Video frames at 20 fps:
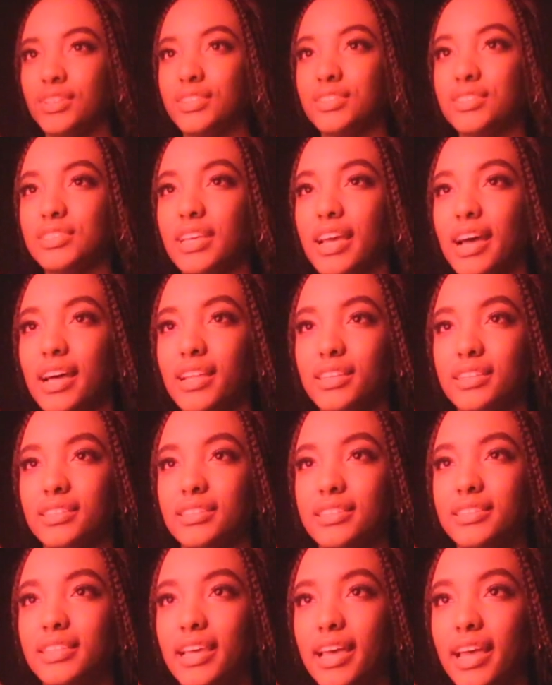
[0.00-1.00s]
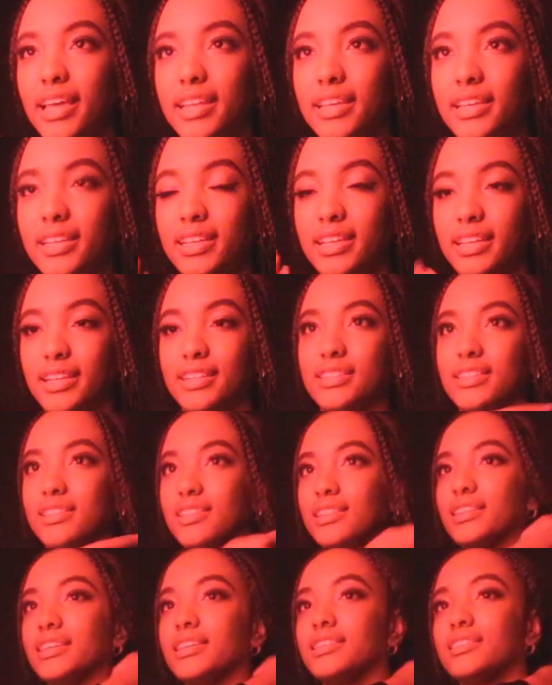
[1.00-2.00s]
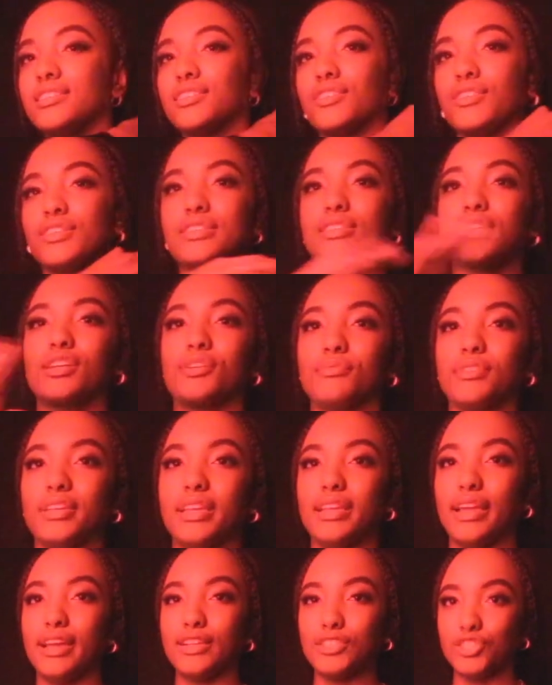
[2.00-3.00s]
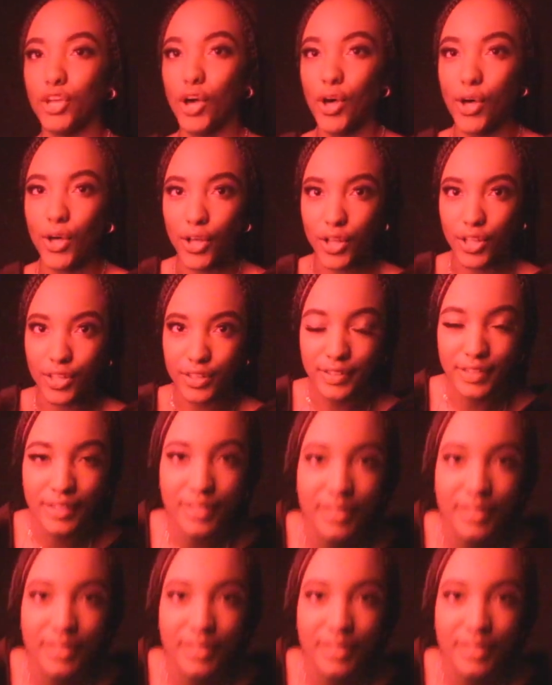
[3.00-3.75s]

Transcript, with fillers: So yeah, I look dead into the lens, so it looks like I'm looking at y'all.